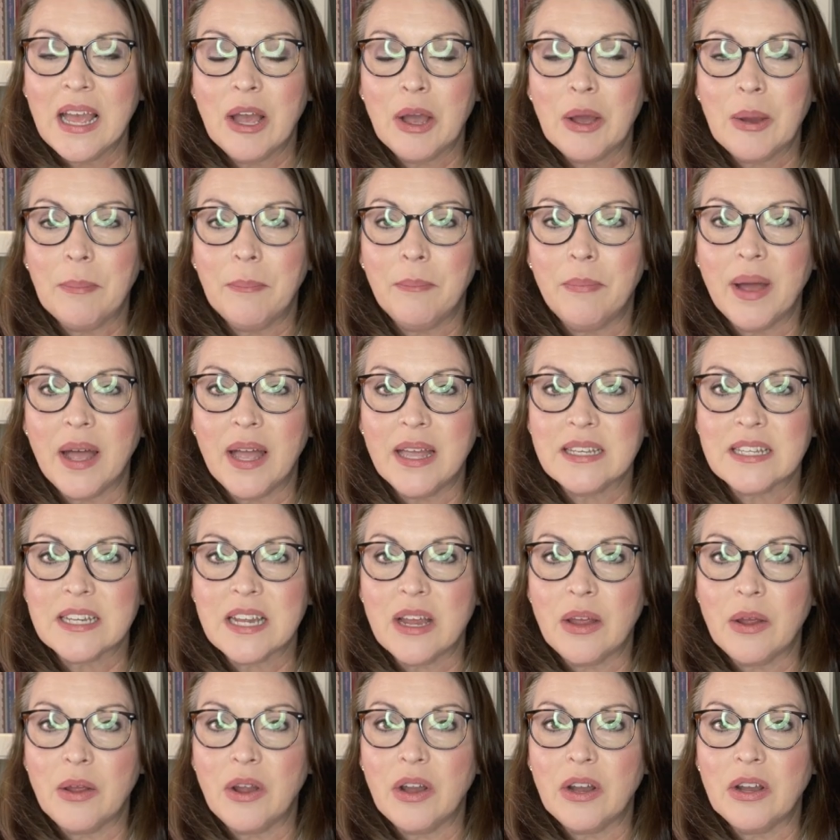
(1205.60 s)
but
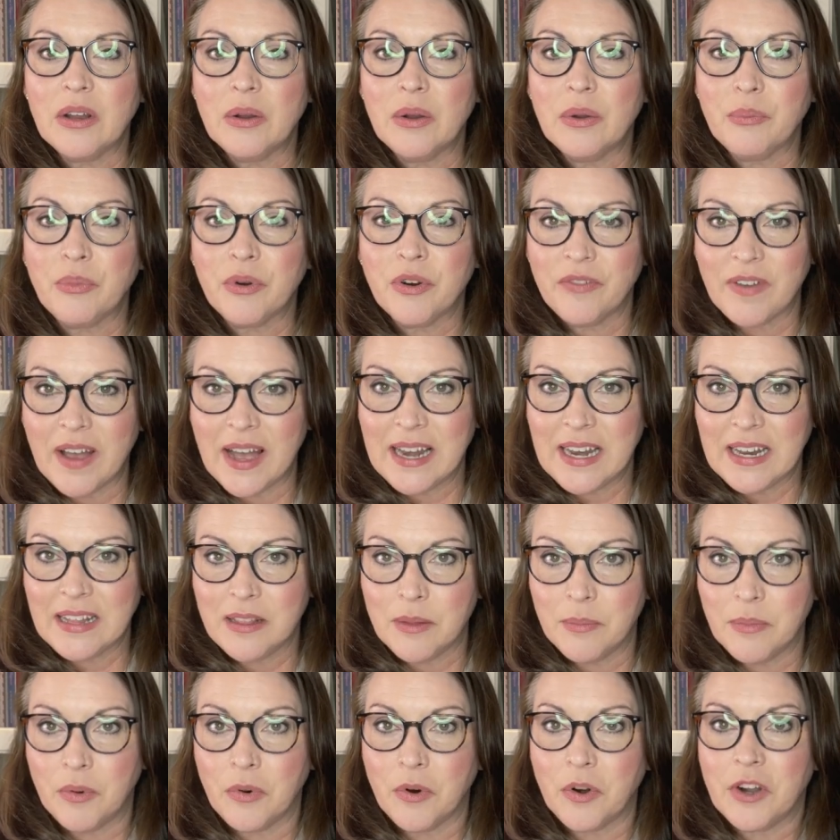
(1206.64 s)
providing the
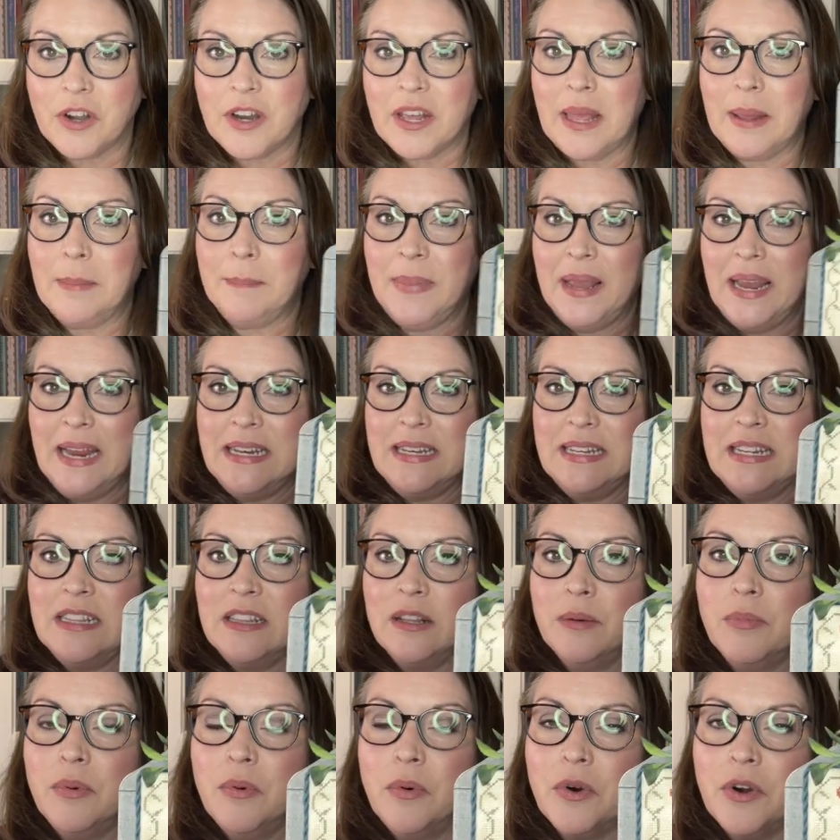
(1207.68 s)
board and painting
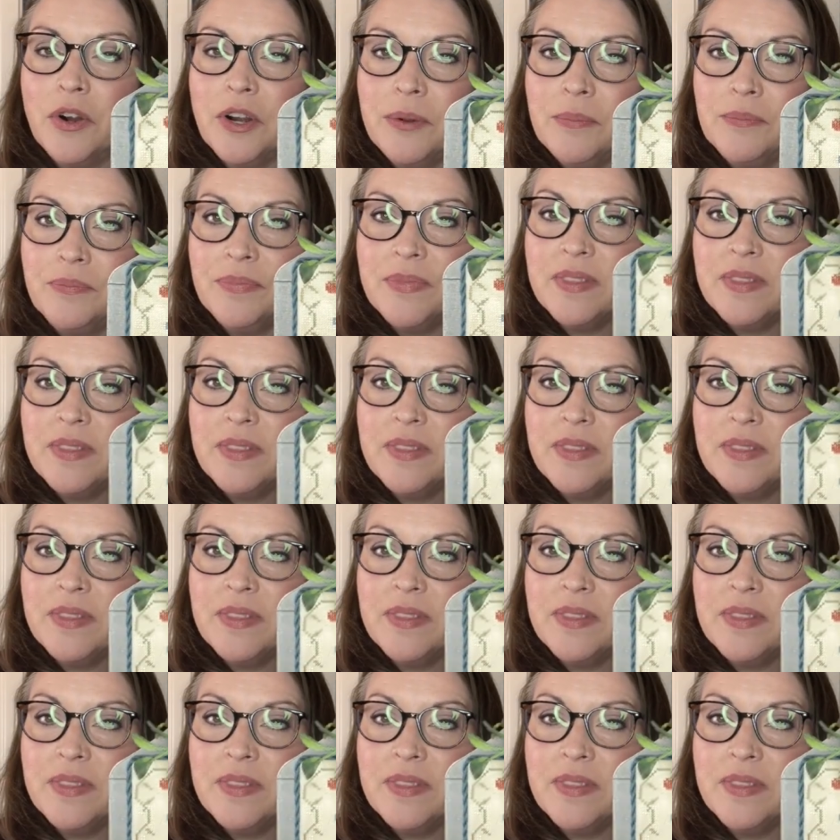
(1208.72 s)
the board.